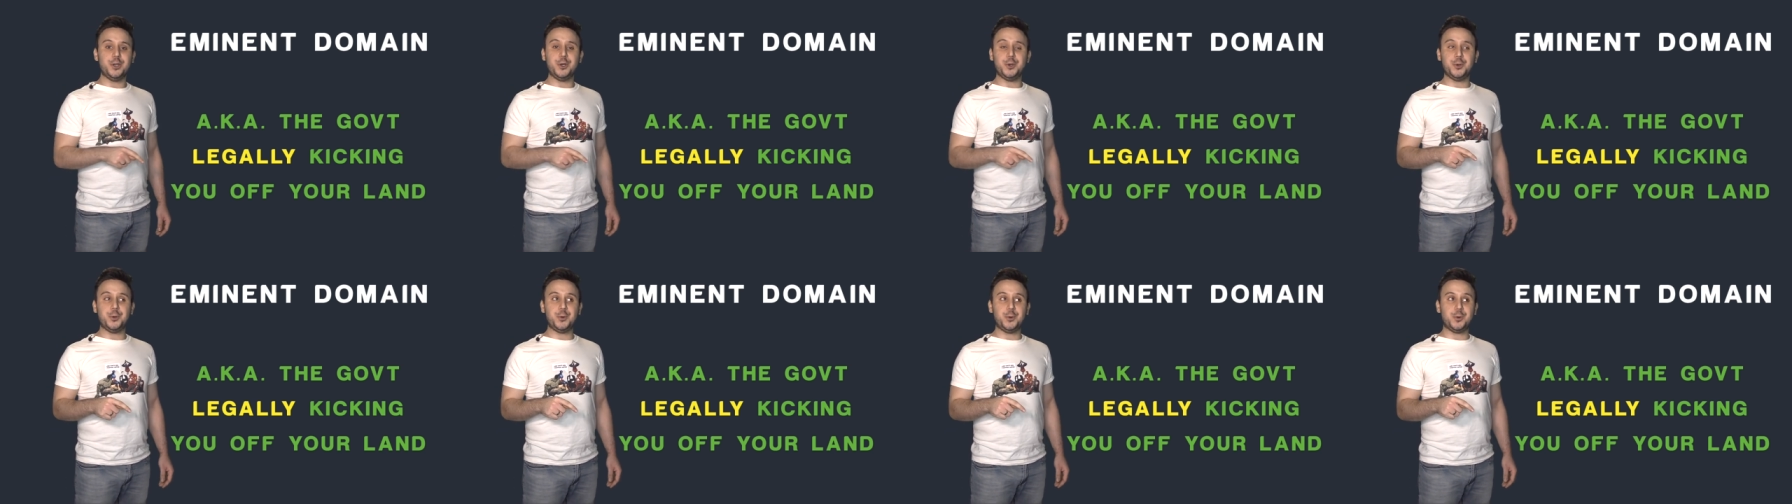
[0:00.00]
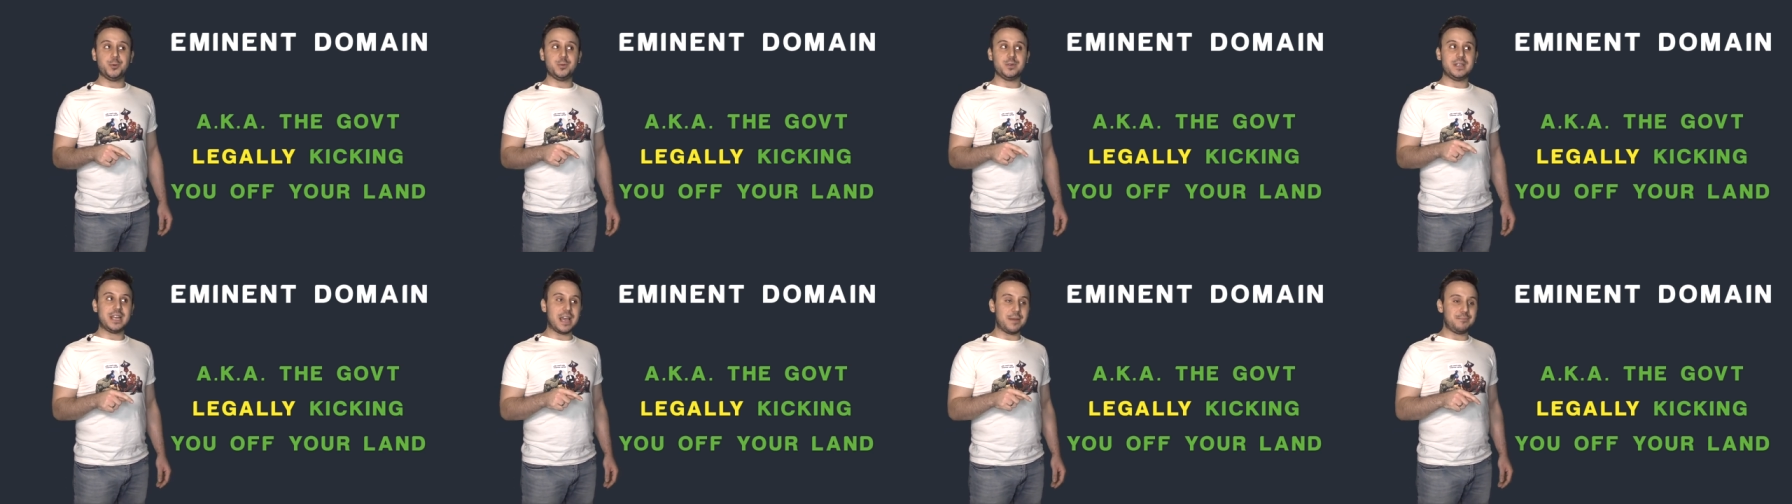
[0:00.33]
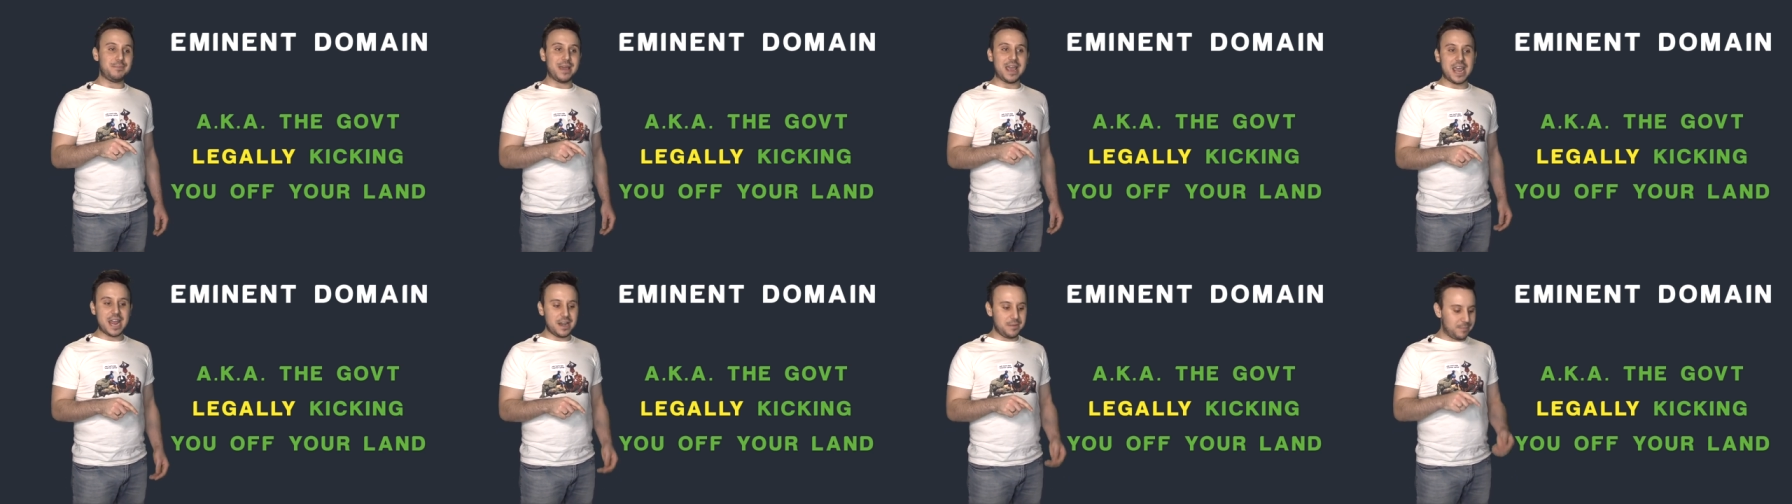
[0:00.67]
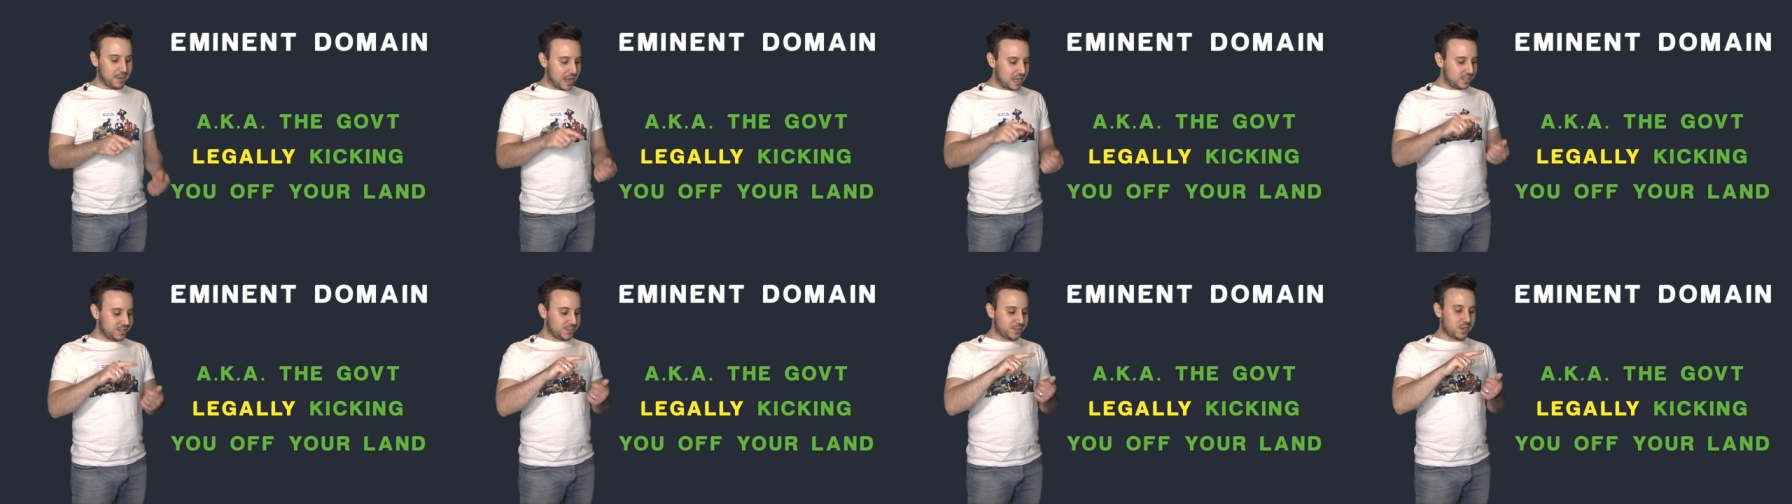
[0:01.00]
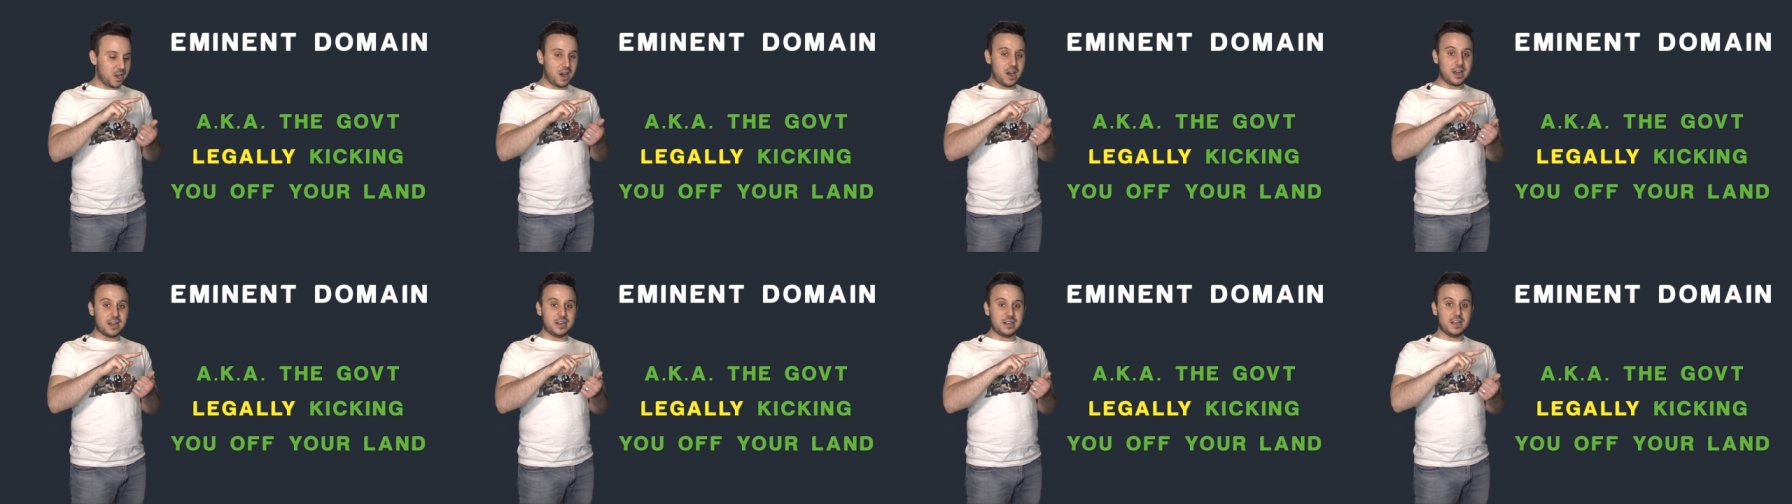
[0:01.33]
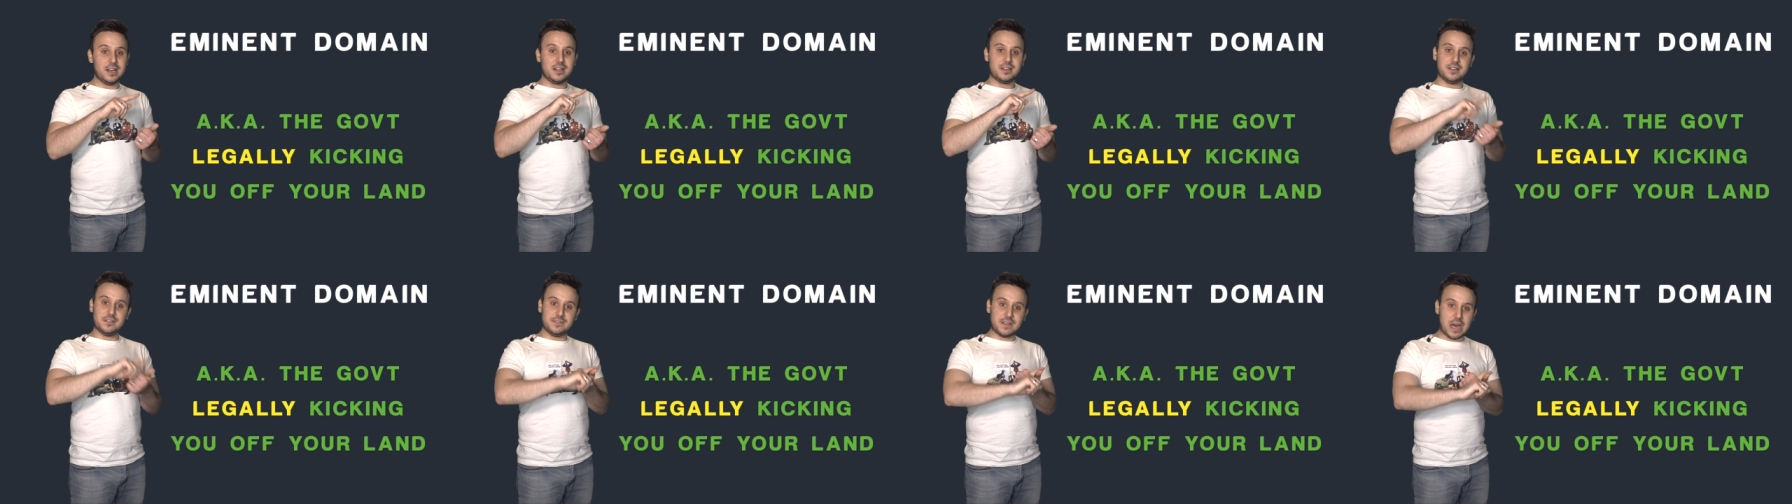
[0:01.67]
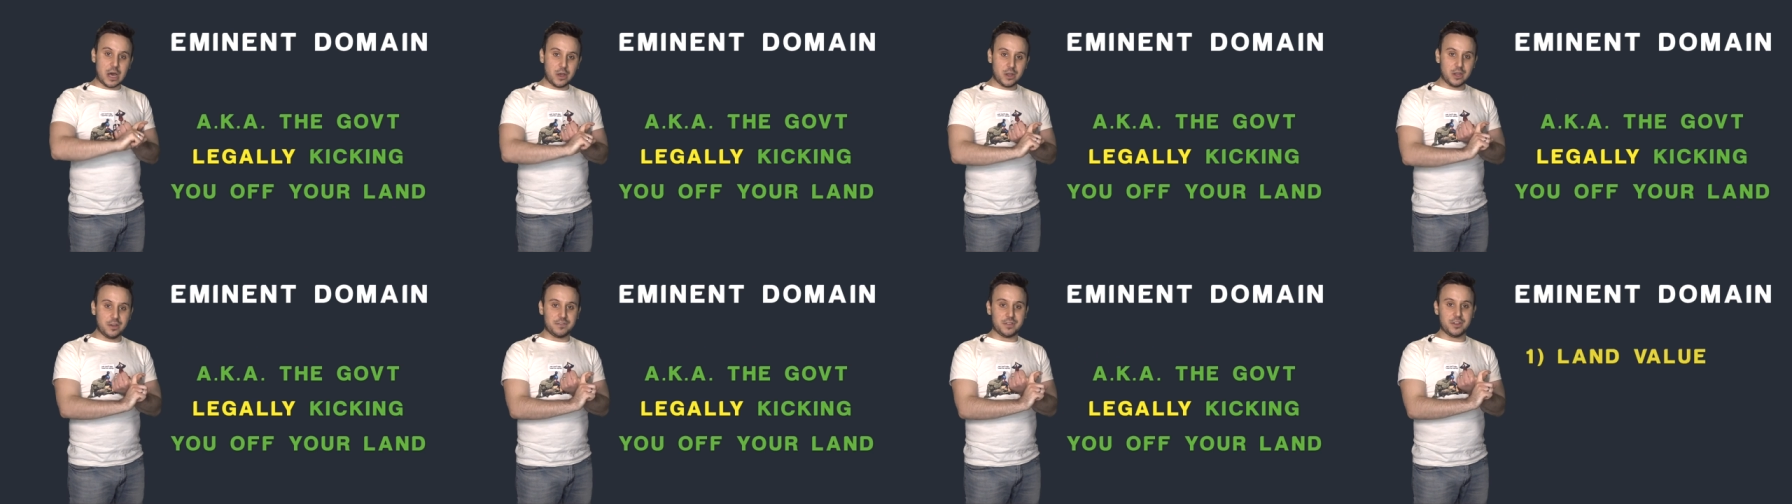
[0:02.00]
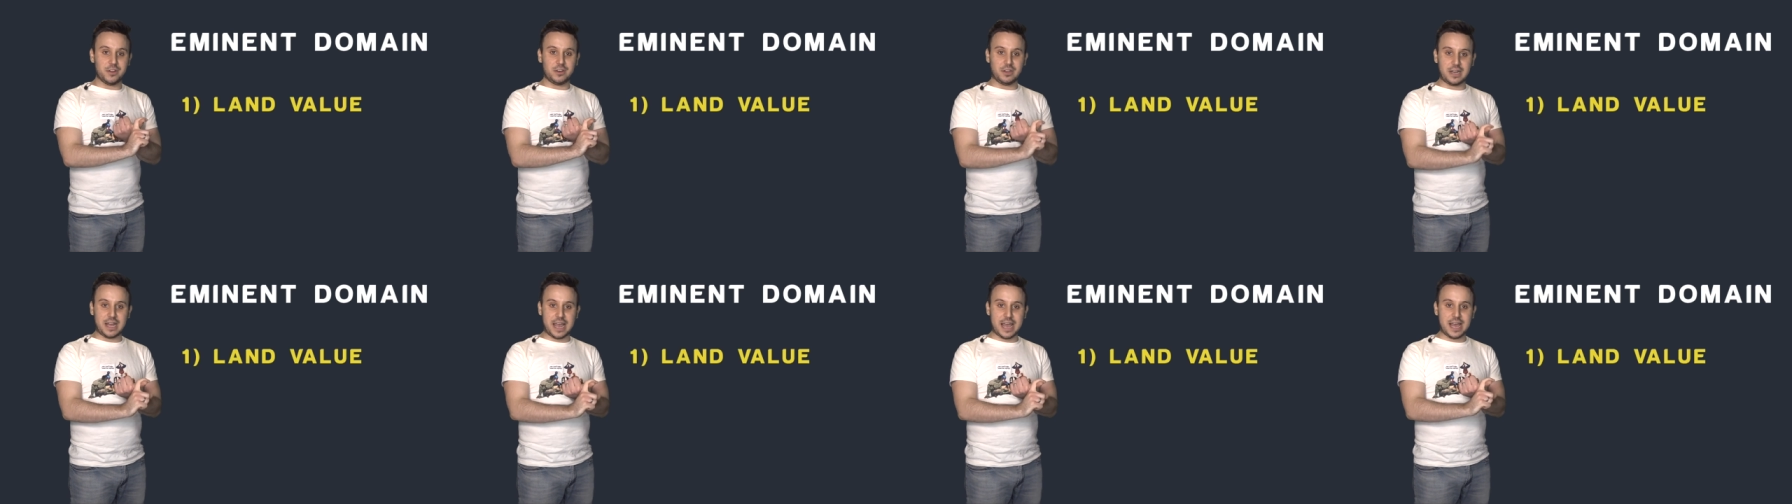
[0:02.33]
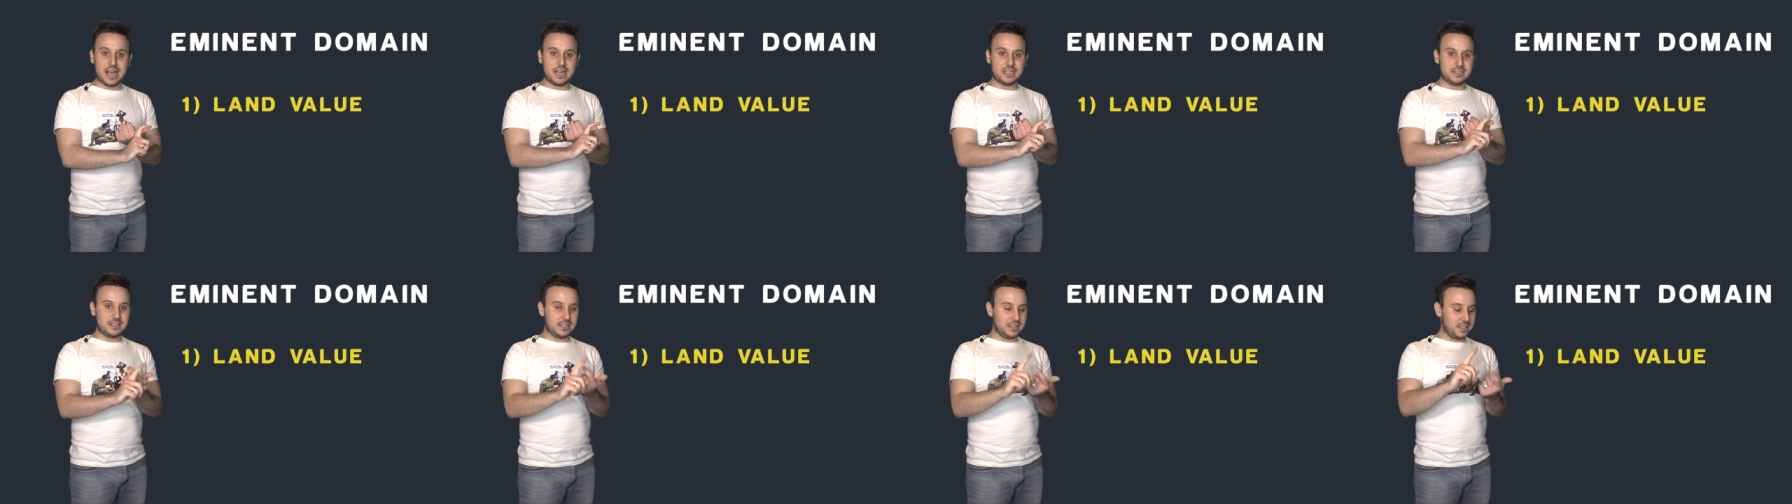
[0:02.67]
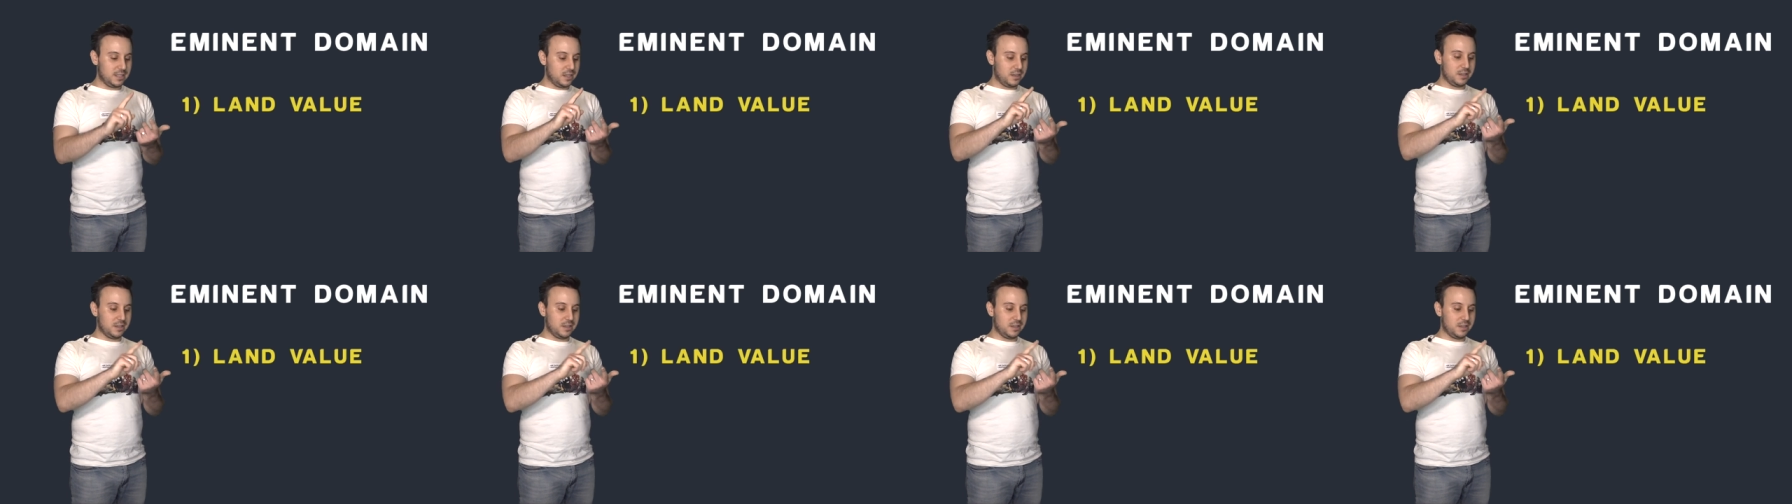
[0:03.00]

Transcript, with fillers: who get paid based on the value of their land,